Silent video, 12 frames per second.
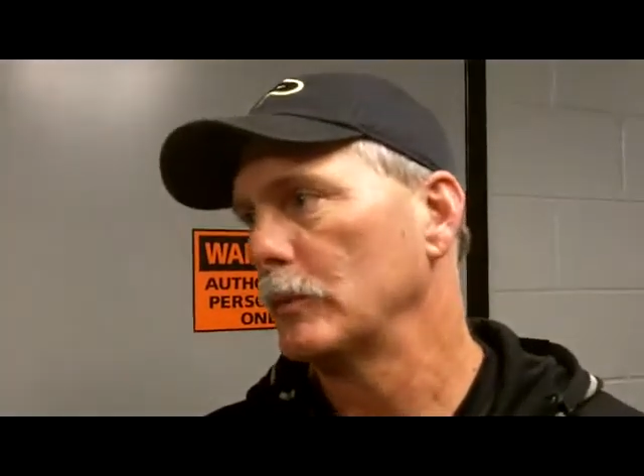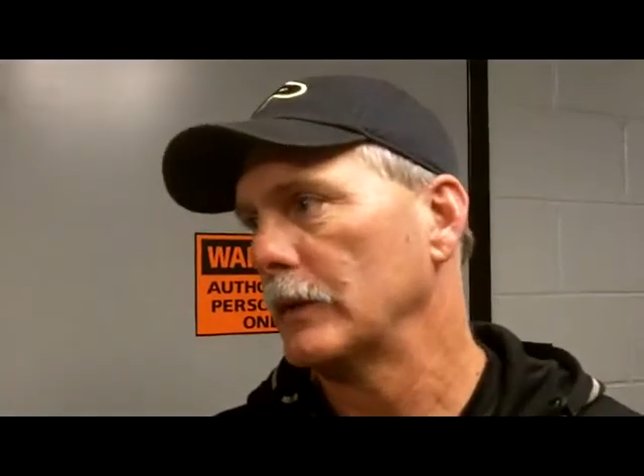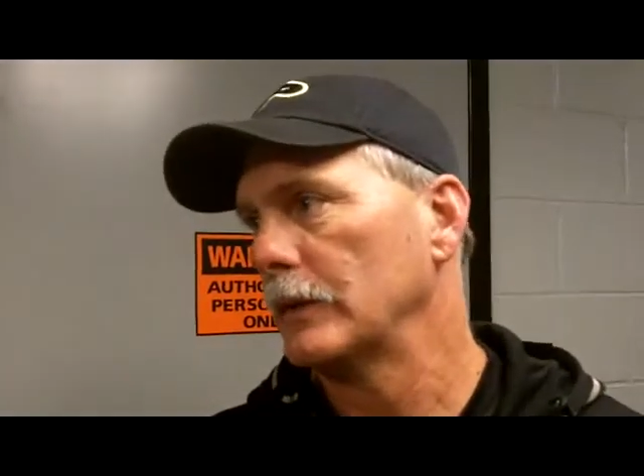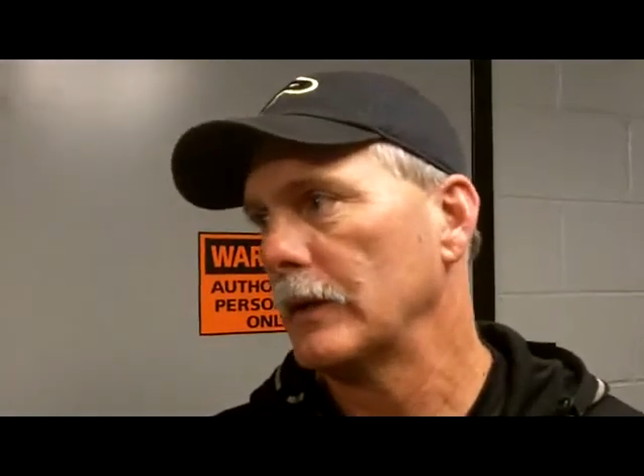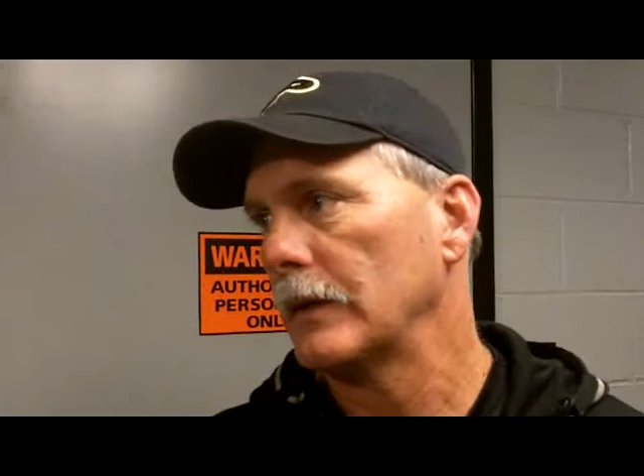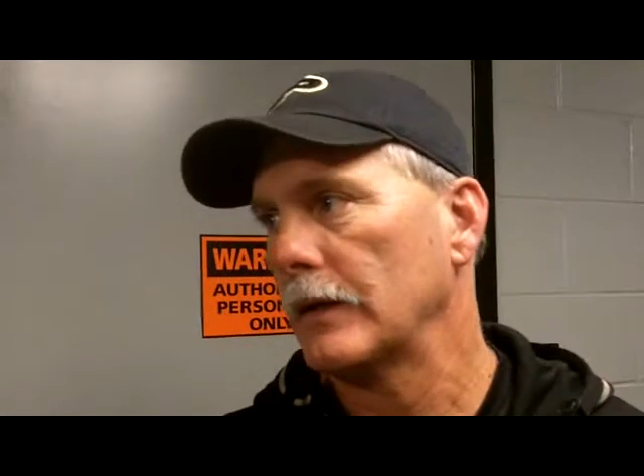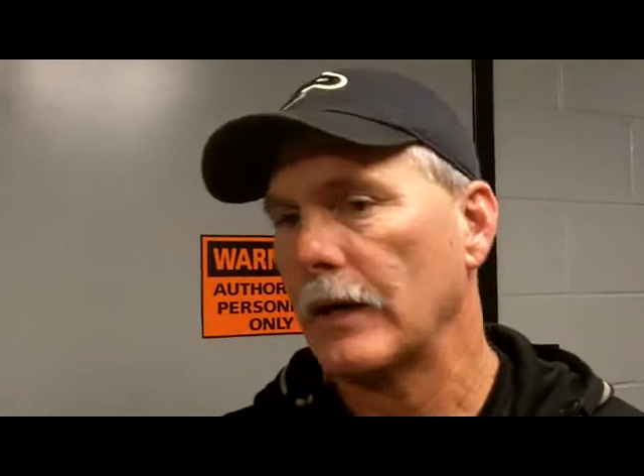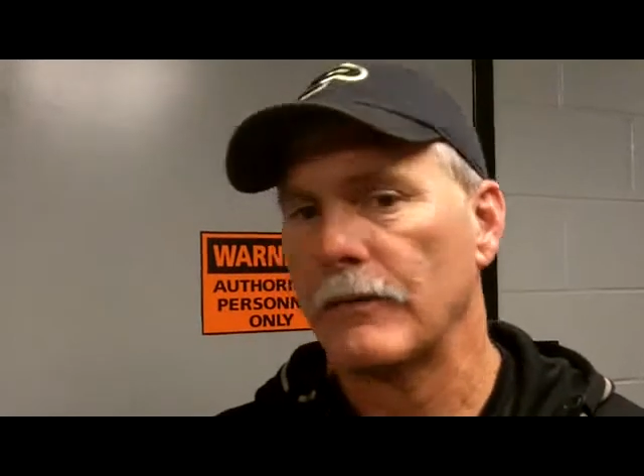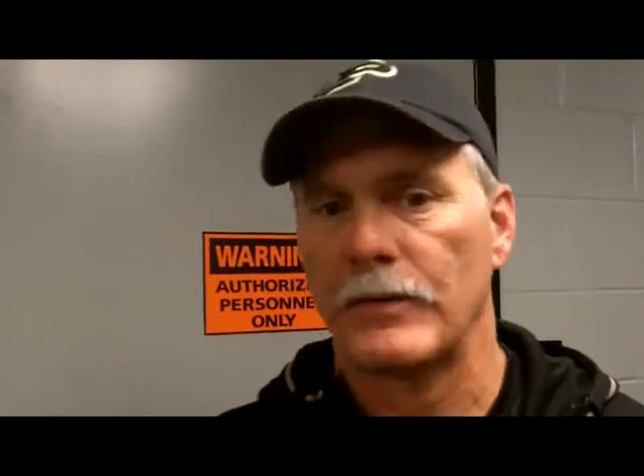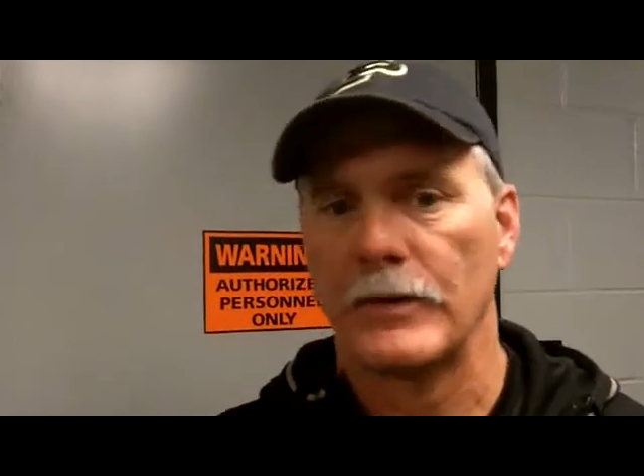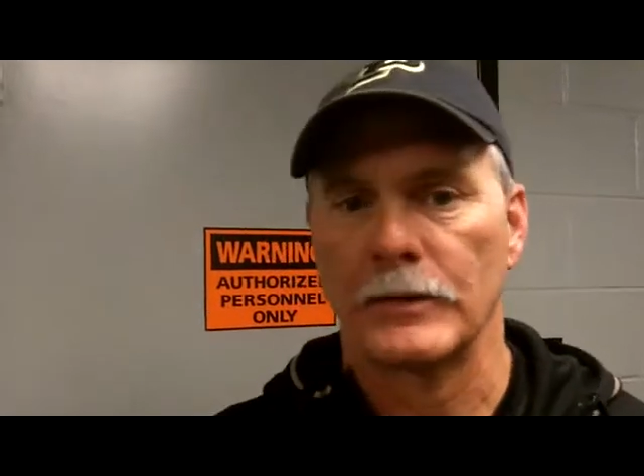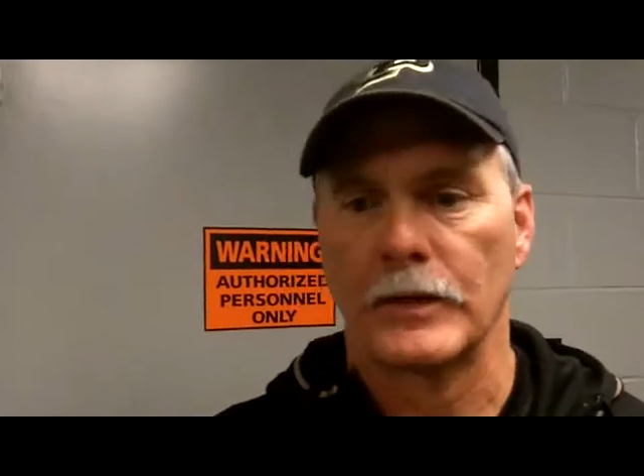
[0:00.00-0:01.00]
And I
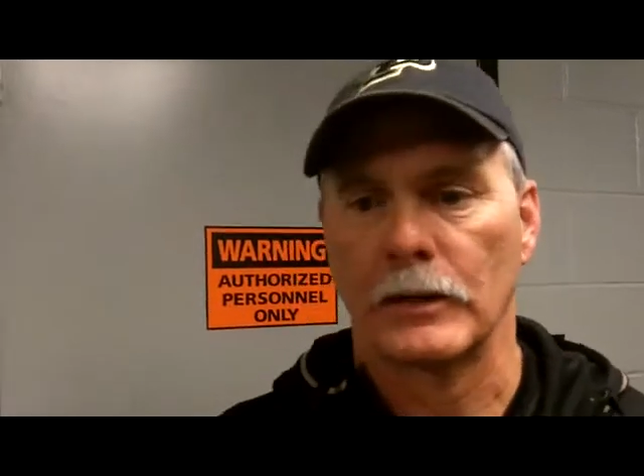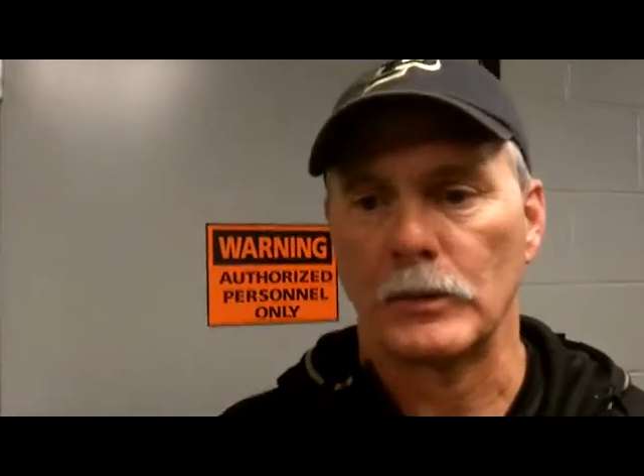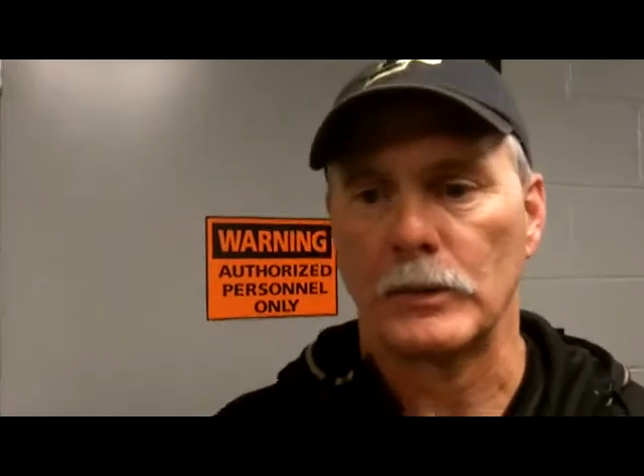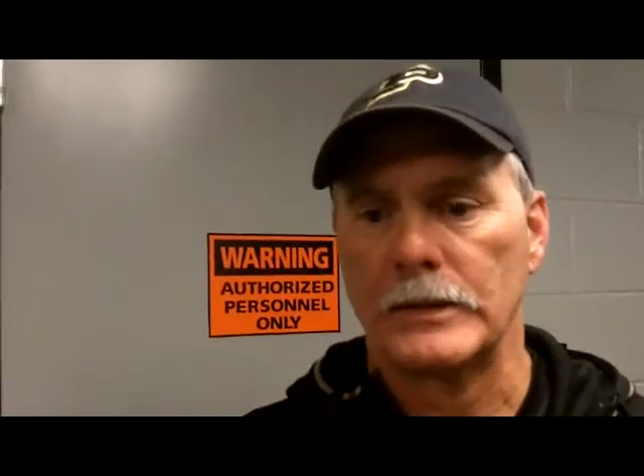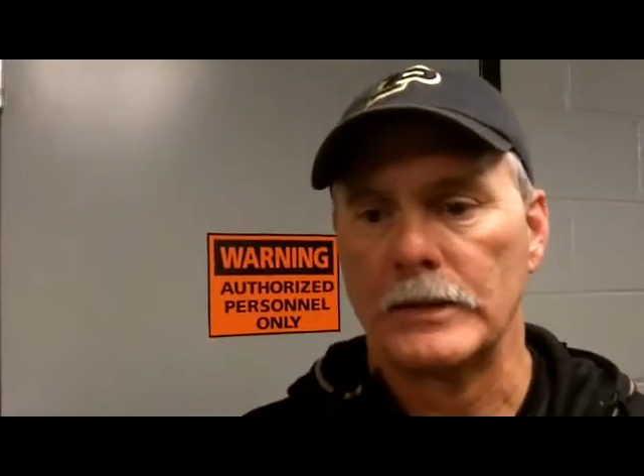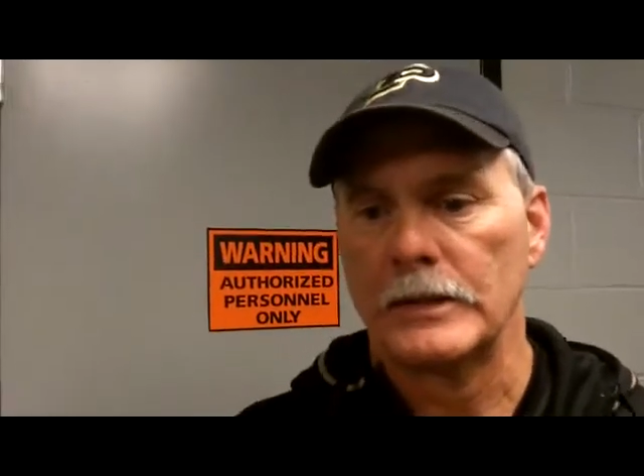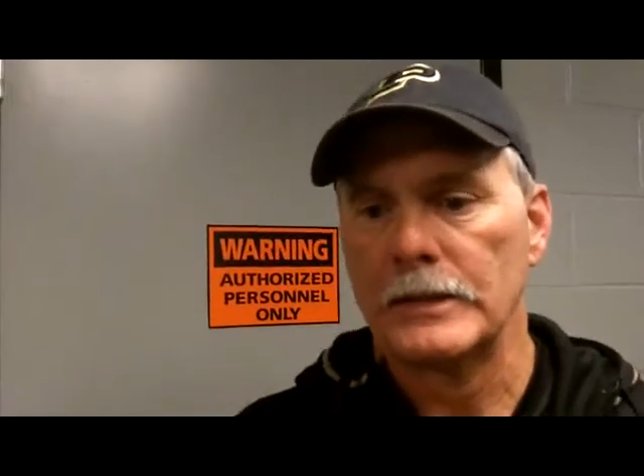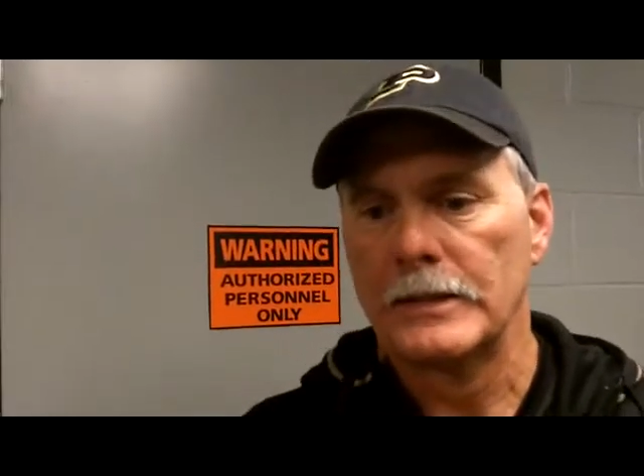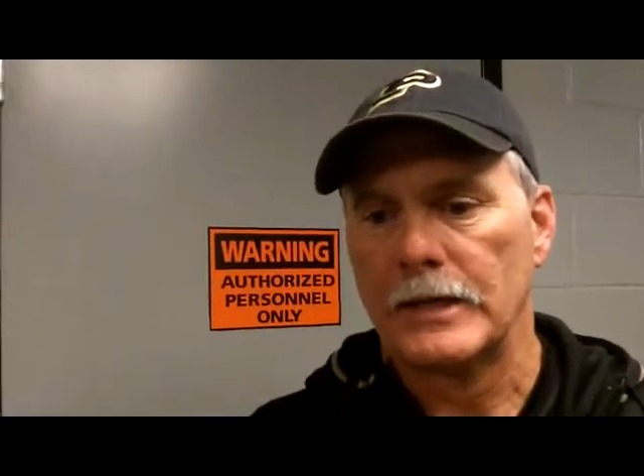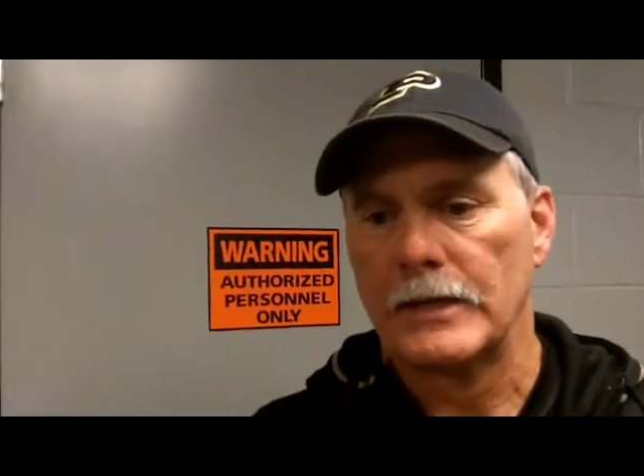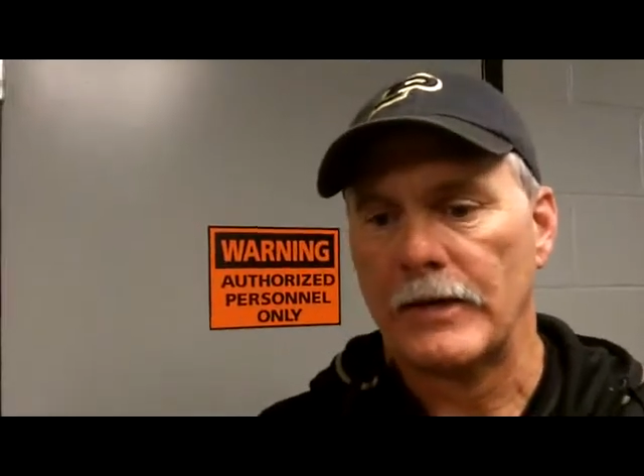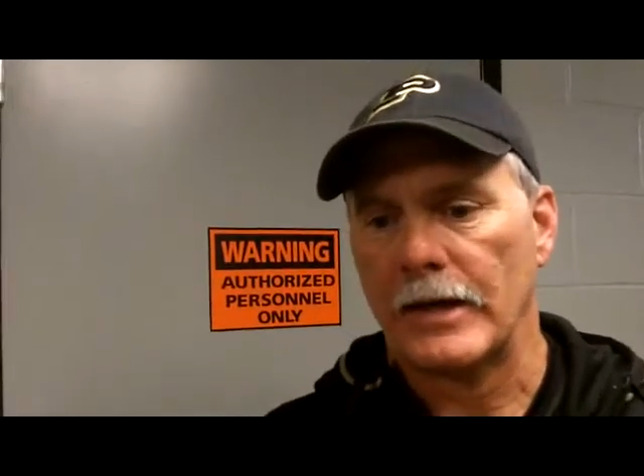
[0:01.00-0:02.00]
felt like we
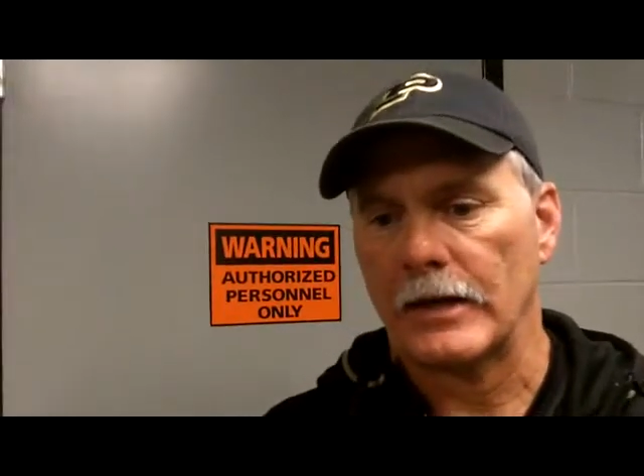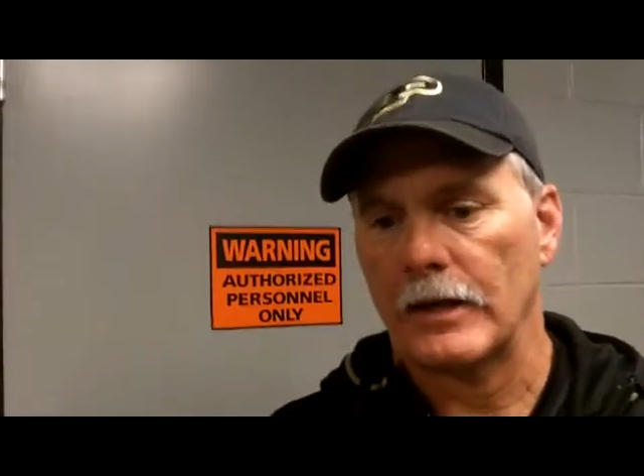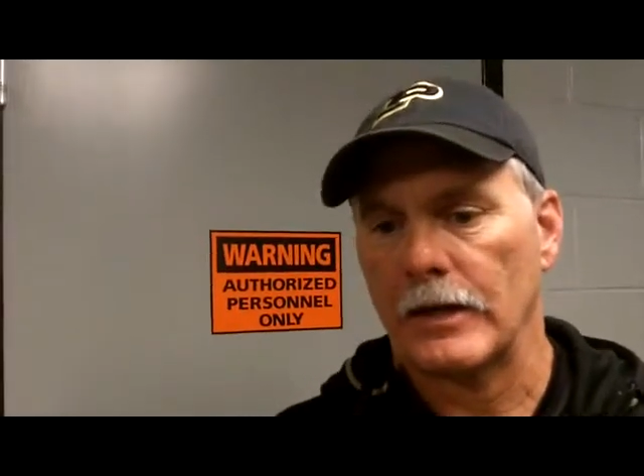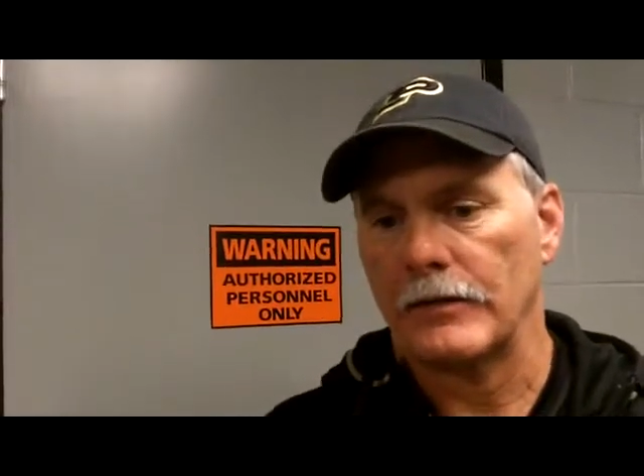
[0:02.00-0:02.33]
have had